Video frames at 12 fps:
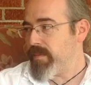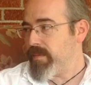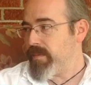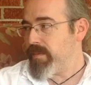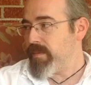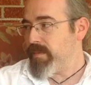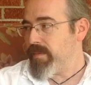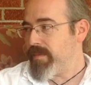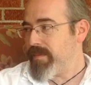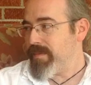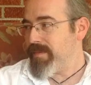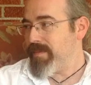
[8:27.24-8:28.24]

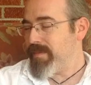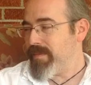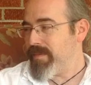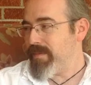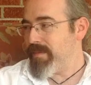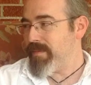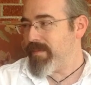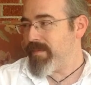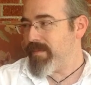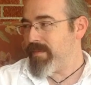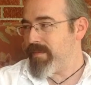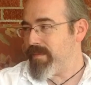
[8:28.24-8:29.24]

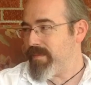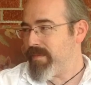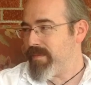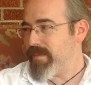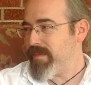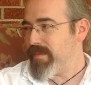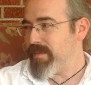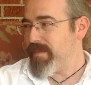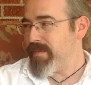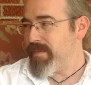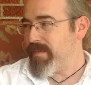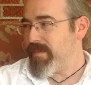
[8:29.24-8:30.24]

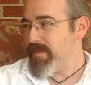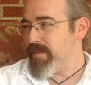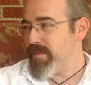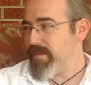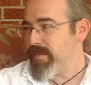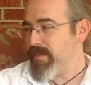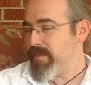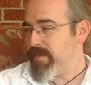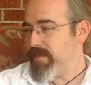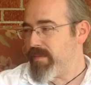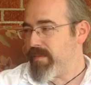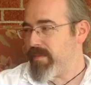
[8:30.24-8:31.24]

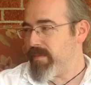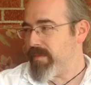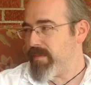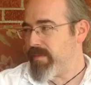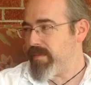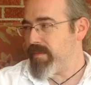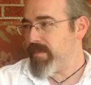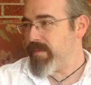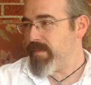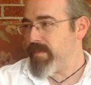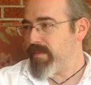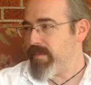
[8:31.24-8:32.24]

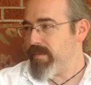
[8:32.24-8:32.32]
(not speaking)